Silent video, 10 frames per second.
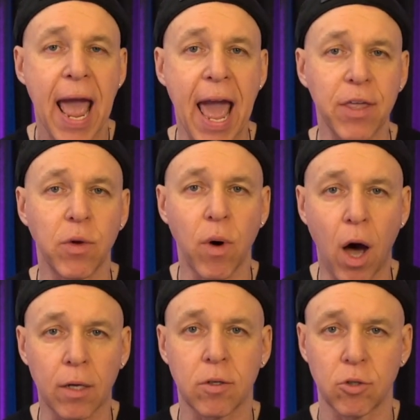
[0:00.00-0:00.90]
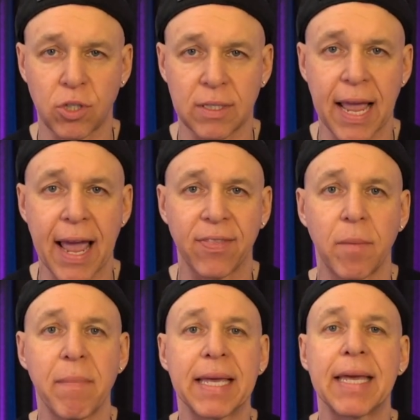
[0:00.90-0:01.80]
and you understand the
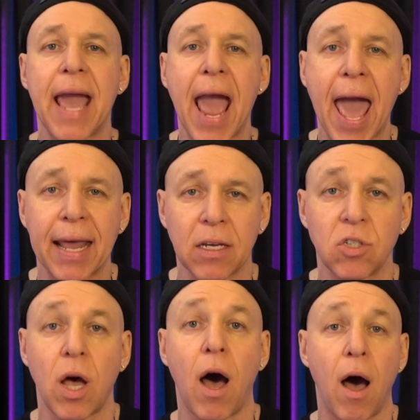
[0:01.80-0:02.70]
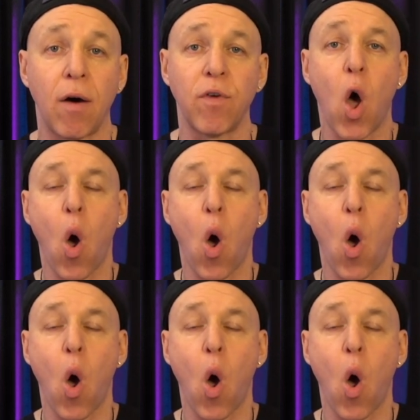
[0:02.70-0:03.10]
mechanics of